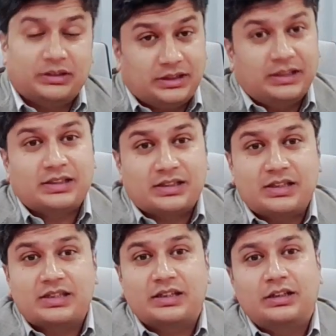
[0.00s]
it is
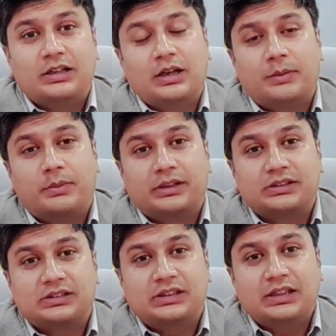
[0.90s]
considered
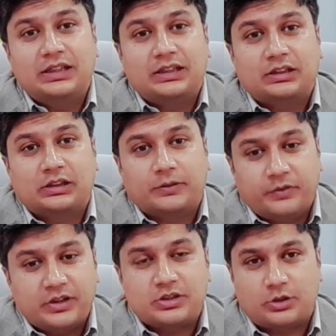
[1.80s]
amongst the
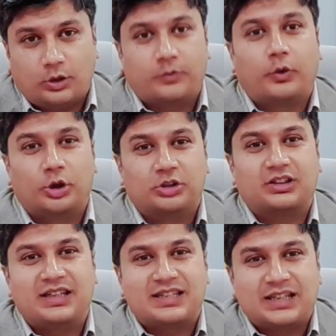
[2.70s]
toughest of all
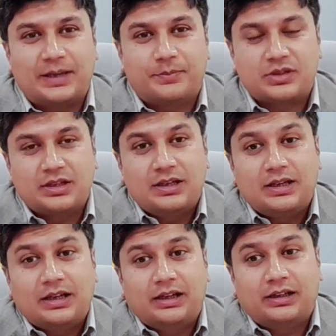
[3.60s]
three steps.
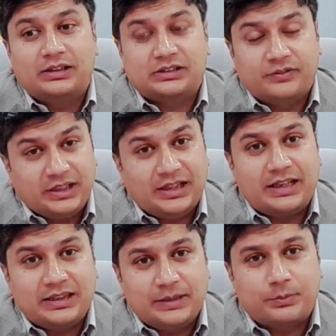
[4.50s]
It's a very
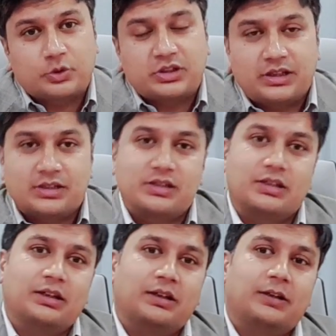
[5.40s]
lengthy process.
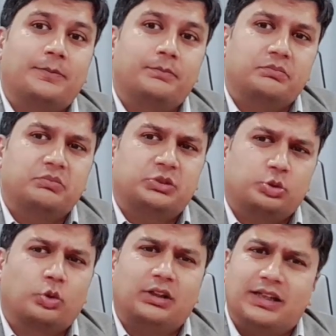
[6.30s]

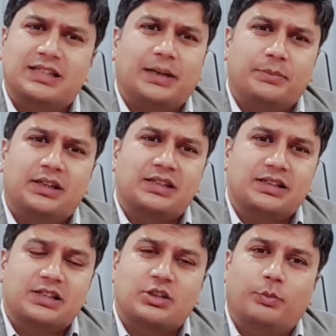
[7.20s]
Total
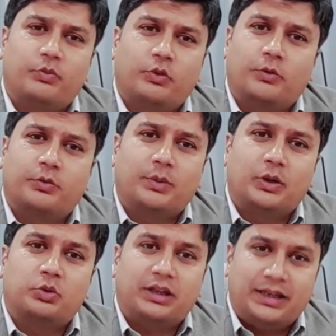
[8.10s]
examination is of
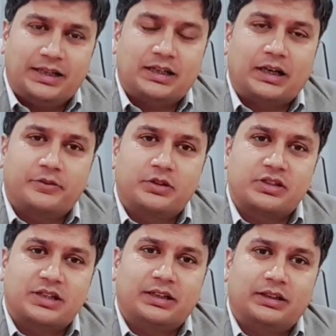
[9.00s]
about 8
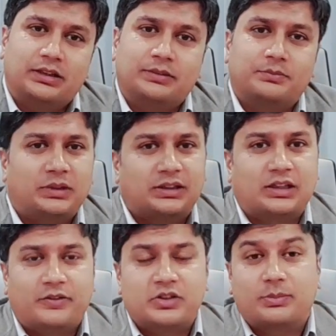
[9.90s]
hours and it
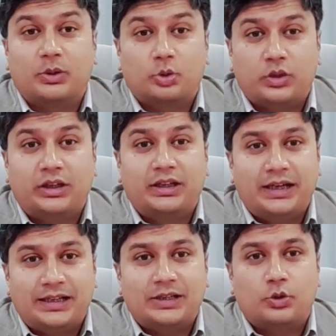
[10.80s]
covers about
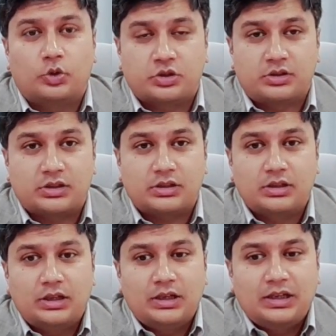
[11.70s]
280 questions.
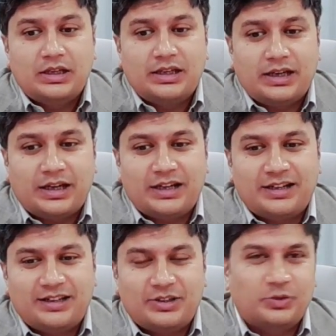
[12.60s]

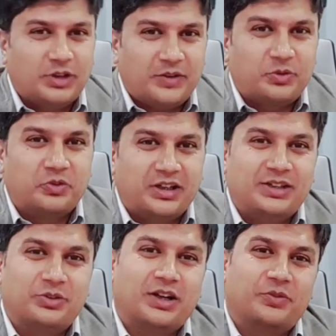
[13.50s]
And you don't have to worry,
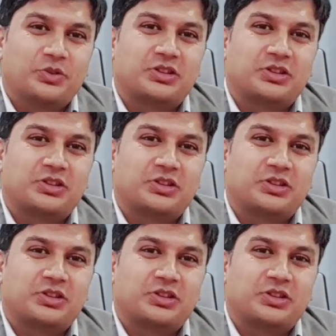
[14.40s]
you don't have to